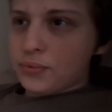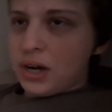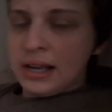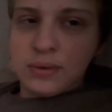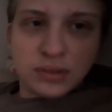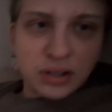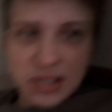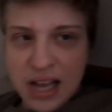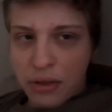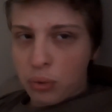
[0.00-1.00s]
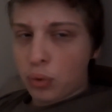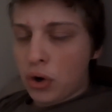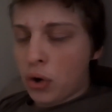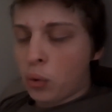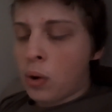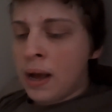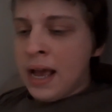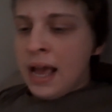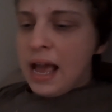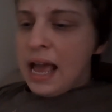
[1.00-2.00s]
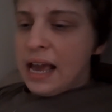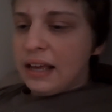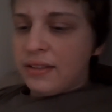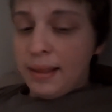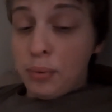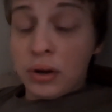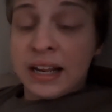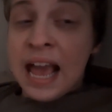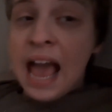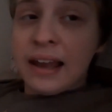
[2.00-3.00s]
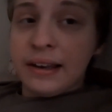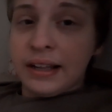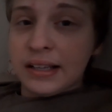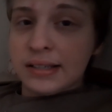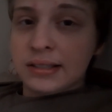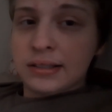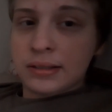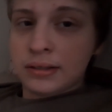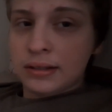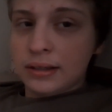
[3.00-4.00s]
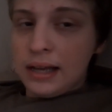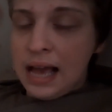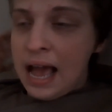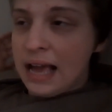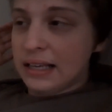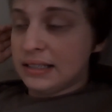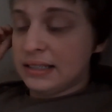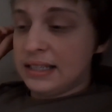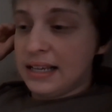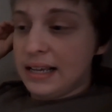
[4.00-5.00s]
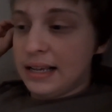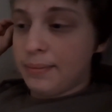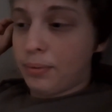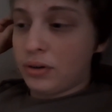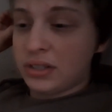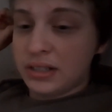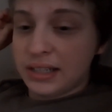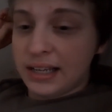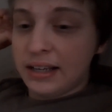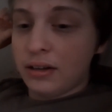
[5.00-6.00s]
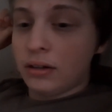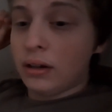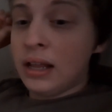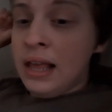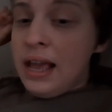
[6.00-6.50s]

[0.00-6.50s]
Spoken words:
he was on death row, and they put Katniss as the person to kill,